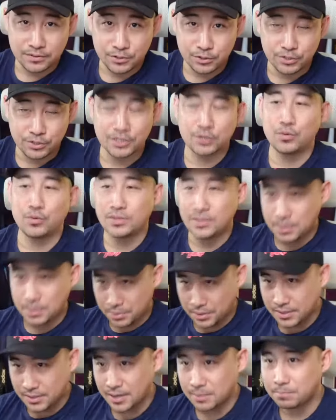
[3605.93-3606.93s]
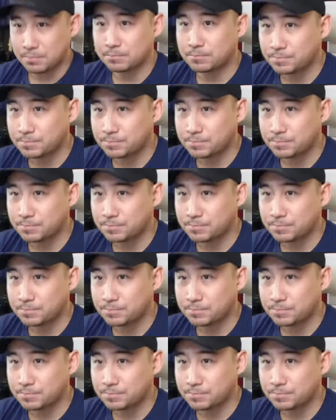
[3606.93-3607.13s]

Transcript: So just one step at a time.